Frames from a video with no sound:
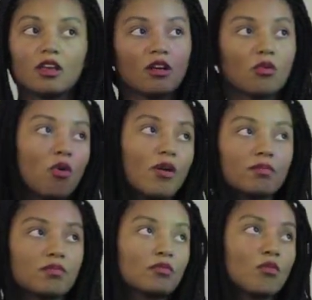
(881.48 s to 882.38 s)

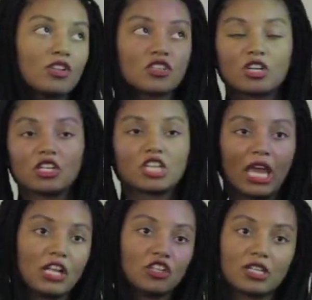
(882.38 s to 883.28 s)
What's going to
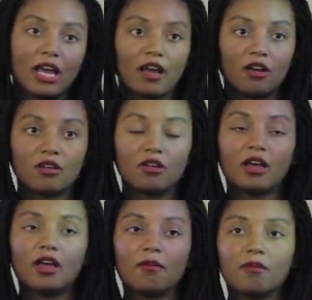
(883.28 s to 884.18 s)
change
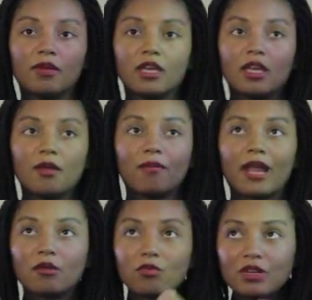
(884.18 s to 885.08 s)
now? But
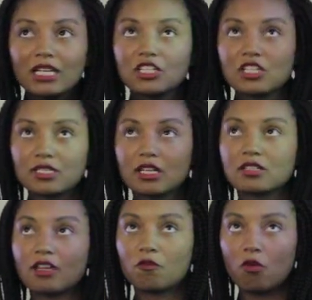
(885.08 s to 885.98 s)
I really just think,
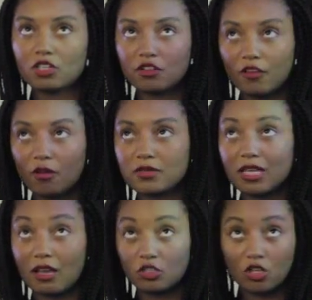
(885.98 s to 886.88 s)
because I've watched films
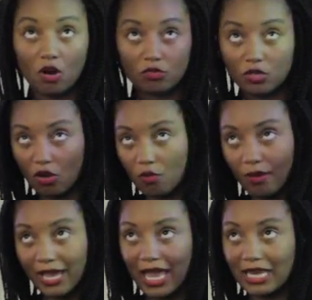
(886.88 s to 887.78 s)
that don't go
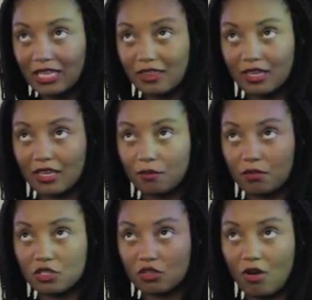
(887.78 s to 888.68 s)
by anything
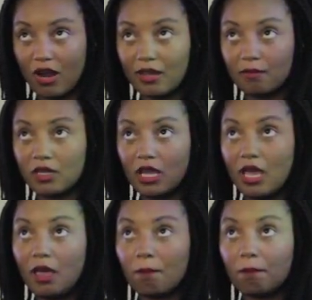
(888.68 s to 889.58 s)
prescribed,
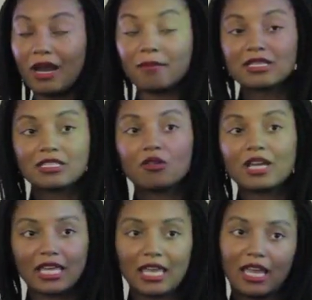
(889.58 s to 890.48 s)
but I'm still
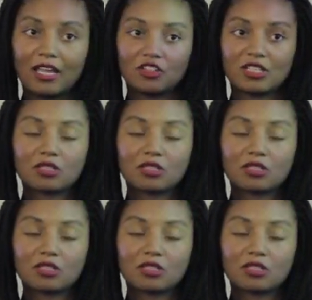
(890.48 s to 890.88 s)
engaged.